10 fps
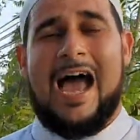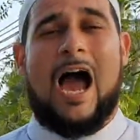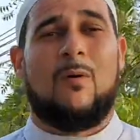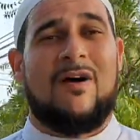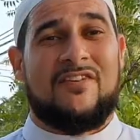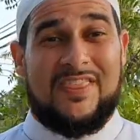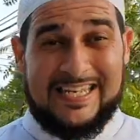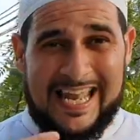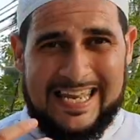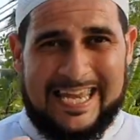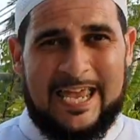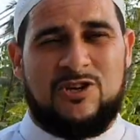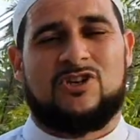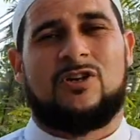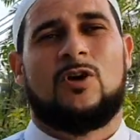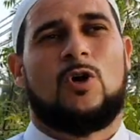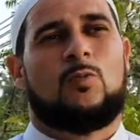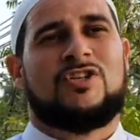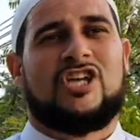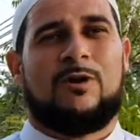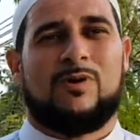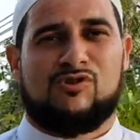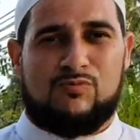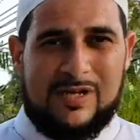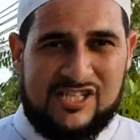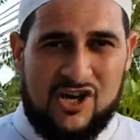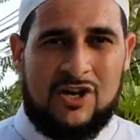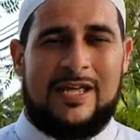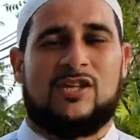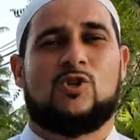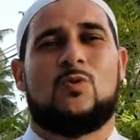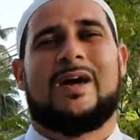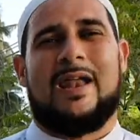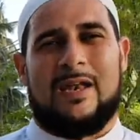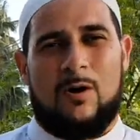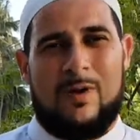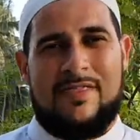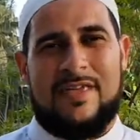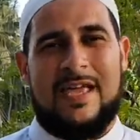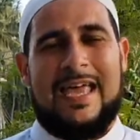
However, the delegation which he was returning to Kerala with